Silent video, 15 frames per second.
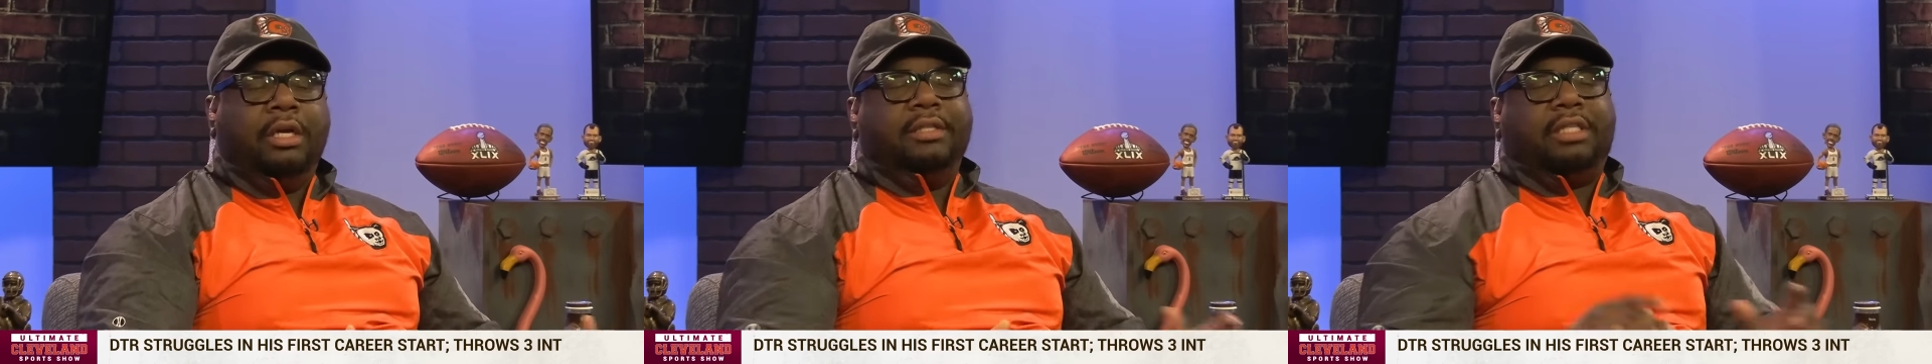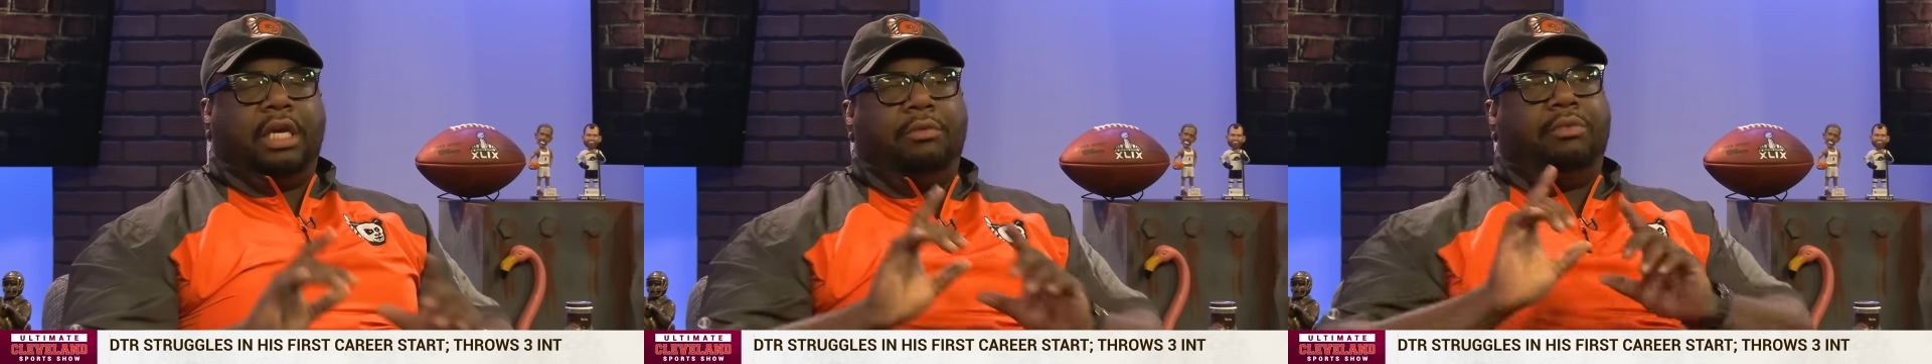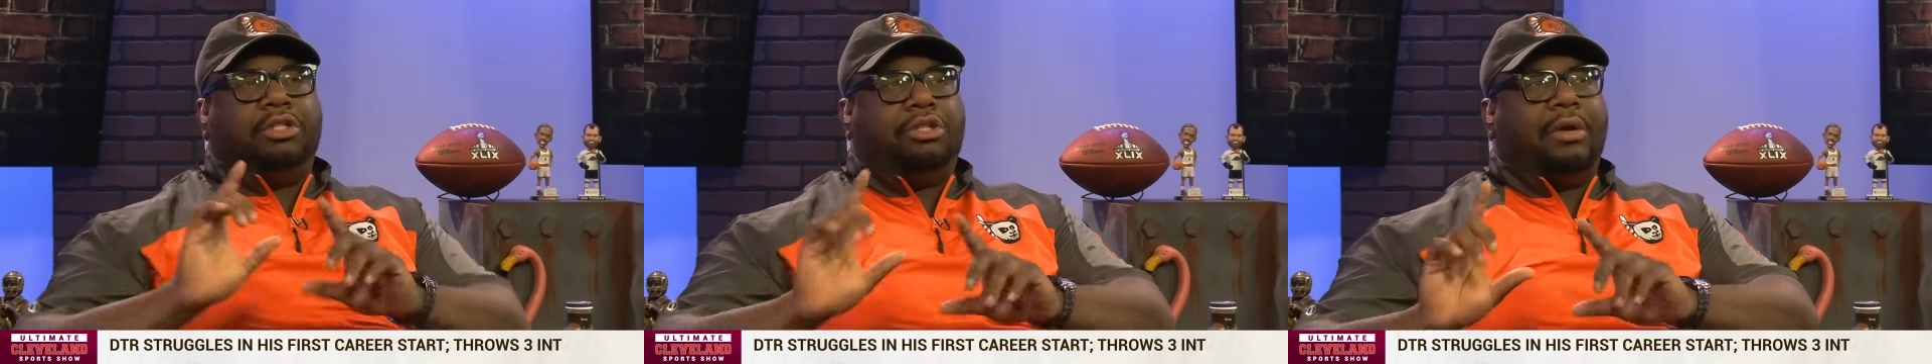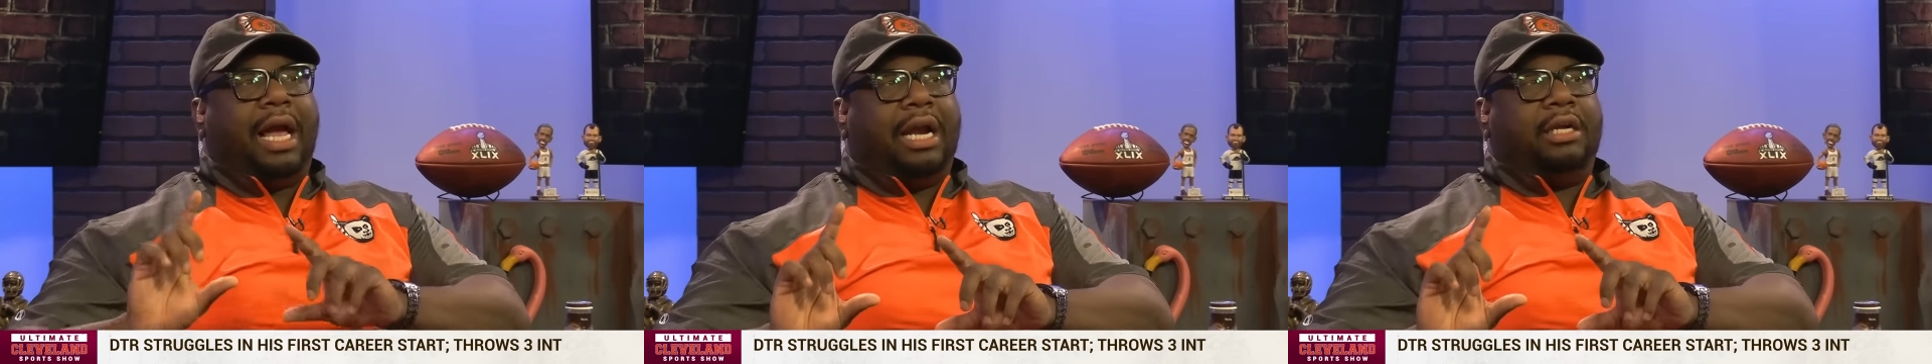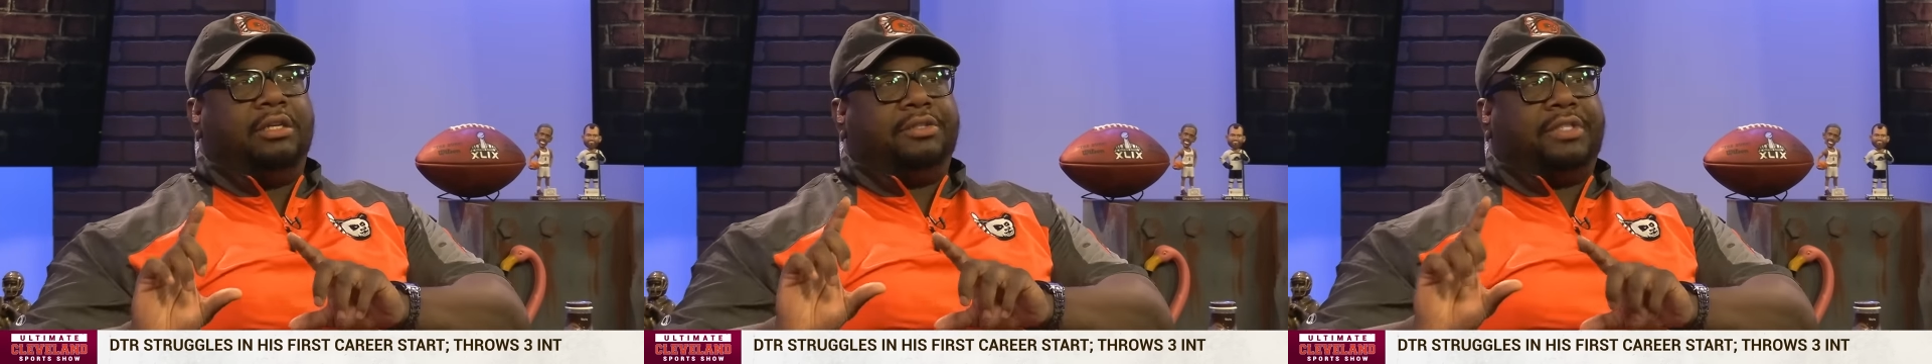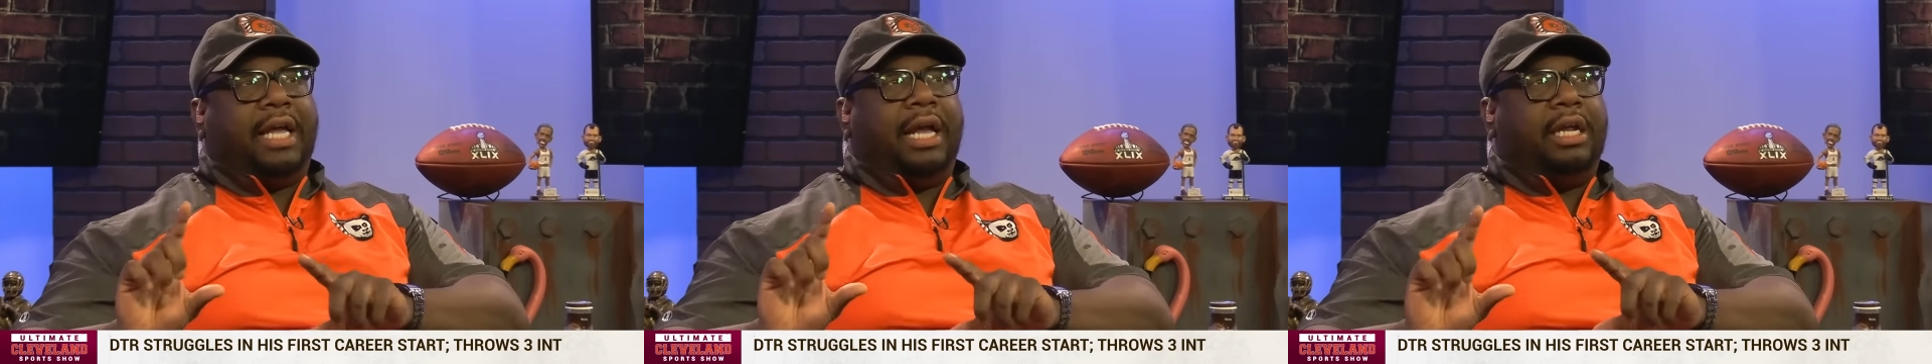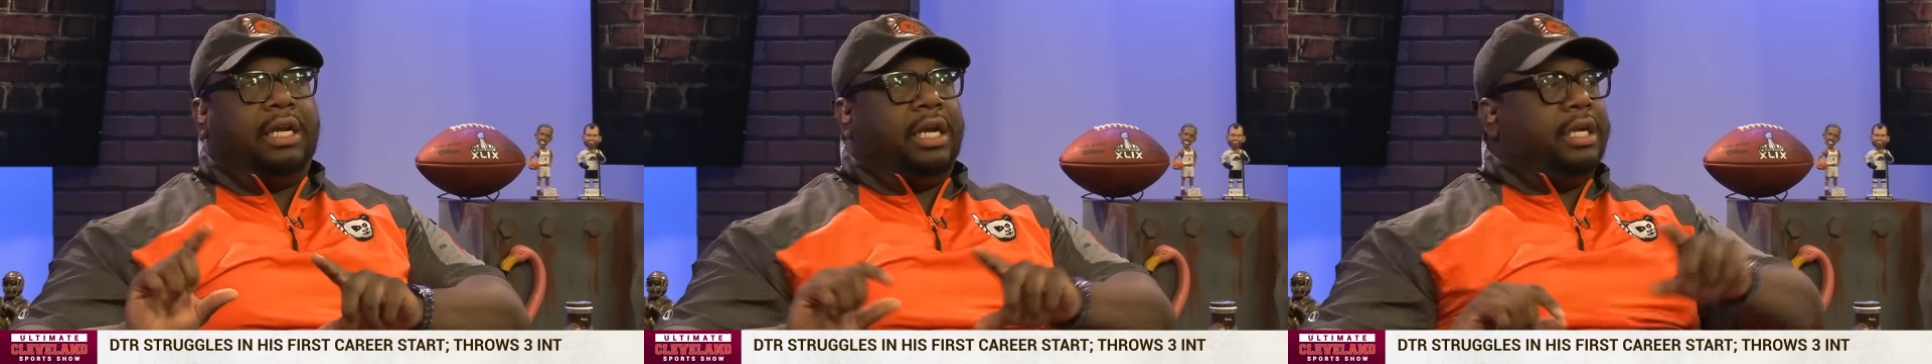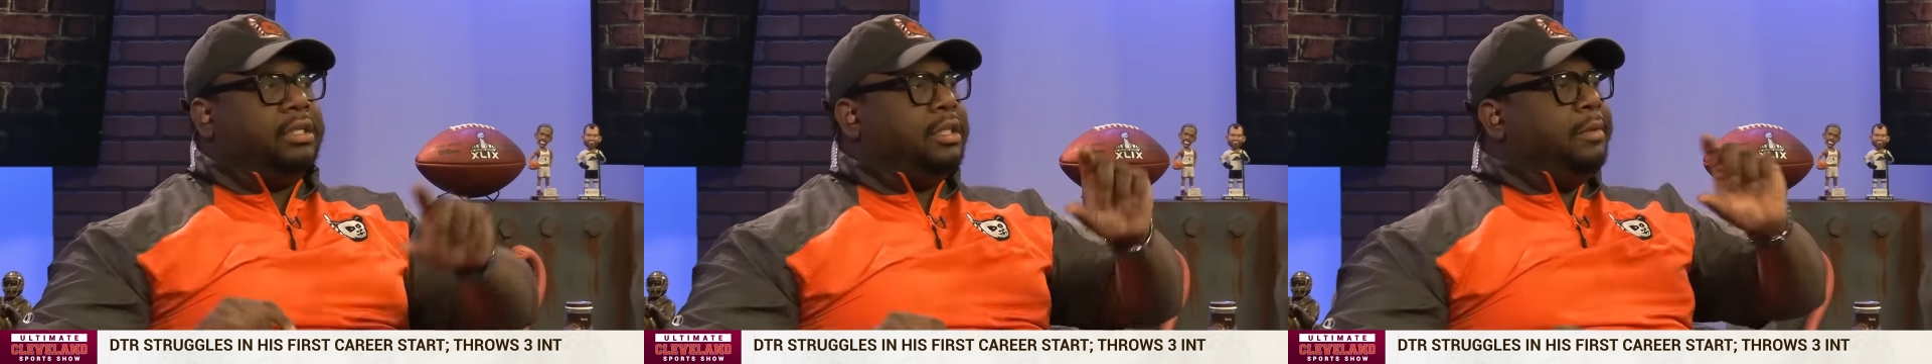See, what you got to understand
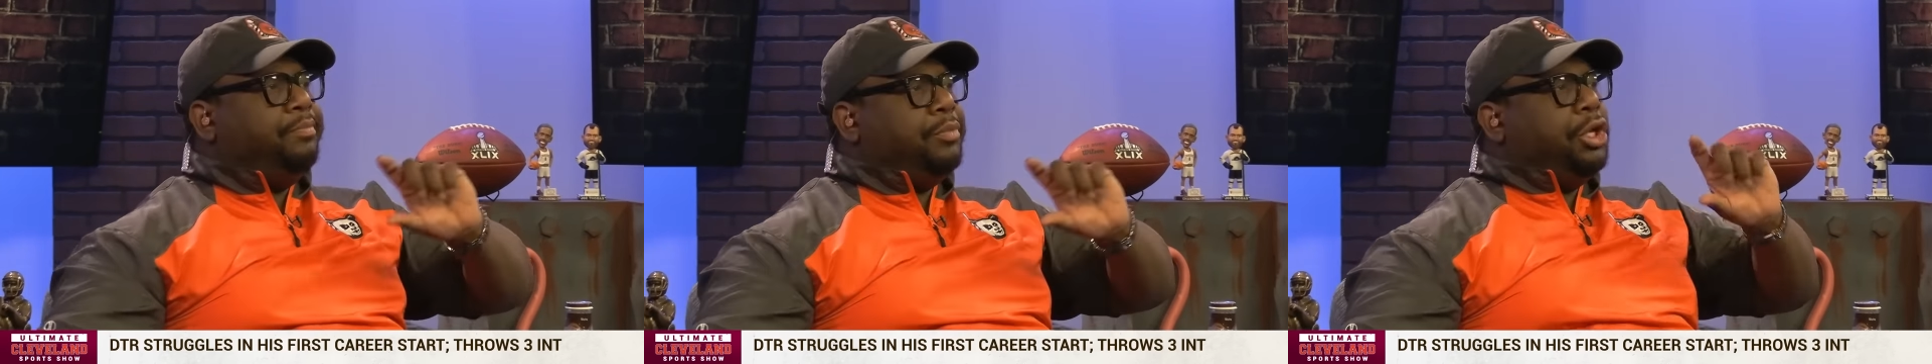is yeah.